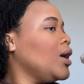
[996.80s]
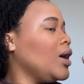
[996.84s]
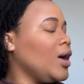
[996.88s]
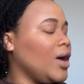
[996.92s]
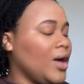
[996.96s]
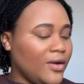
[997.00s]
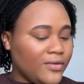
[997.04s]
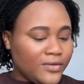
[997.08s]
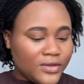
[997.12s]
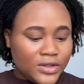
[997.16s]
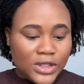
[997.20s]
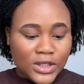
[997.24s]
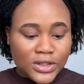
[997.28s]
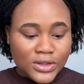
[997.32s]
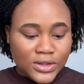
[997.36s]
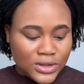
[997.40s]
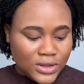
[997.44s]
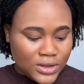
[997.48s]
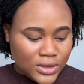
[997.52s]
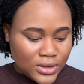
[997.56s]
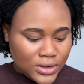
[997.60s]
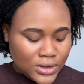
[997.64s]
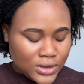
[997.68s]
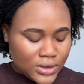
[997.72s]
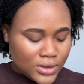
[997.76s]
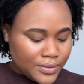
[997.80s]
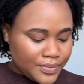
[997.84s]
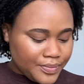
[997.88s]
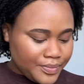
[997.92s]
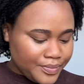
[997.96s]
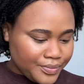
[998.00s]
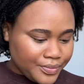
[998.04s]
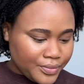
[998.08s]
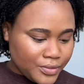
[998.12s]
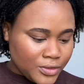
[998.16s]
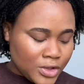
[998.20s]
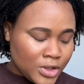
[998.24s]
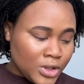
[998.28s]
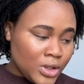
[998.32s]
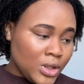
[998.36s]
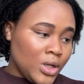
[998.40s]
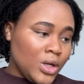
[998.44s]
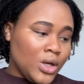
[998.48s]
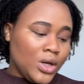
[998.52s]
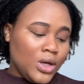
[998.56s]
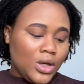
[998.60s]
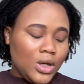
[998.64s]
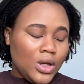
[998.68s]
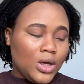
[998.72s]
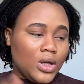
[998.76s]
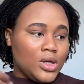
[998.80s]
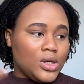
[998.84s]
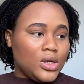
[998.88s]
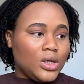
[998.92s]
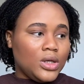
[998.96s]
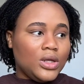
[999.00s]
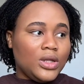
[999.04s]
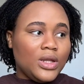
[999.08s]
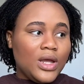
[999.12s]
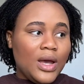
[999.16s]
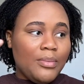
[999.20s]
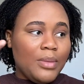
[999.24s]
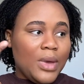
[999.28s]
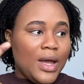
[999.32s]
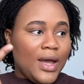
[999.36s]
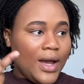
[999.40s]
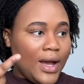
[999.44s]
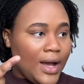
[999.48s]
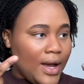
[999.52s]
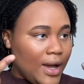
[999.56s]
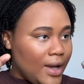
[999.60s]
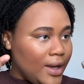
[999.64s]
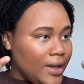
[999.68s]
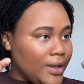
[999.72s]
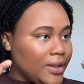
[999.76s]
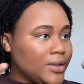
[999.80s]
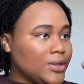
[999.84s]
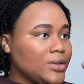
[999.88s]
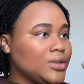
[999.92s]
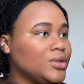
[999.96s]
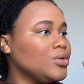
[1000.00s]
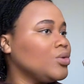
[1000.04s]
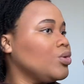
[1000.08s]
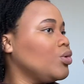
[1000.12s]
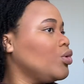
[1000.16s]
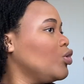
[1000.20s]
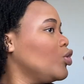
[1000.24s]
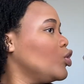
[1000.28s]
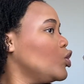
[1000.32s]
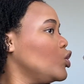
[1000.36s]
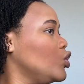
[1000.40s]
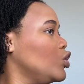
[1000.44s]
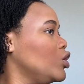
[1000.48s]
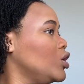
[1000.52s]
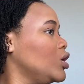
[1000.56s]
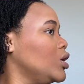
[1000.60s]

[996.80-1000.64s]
after this, either my eyes or